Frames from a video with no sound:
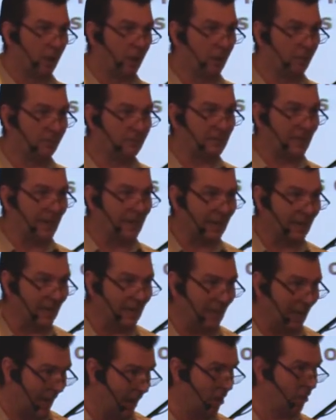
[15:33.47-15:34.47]
of
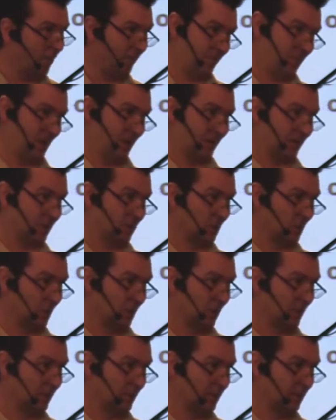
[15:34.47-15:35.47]
taking care of
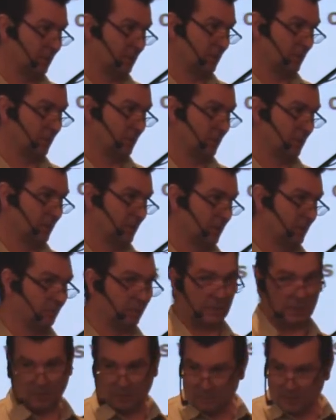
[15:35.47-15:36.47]
things.
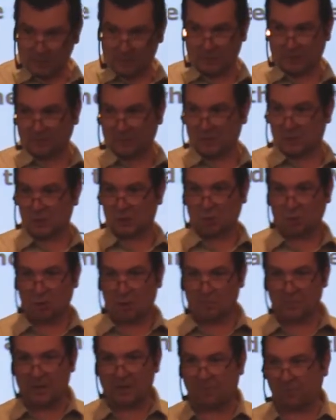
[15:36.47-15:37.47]
But in the midst of the
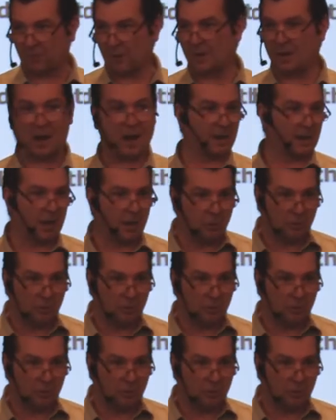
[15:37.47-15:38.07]
storm, they forgot.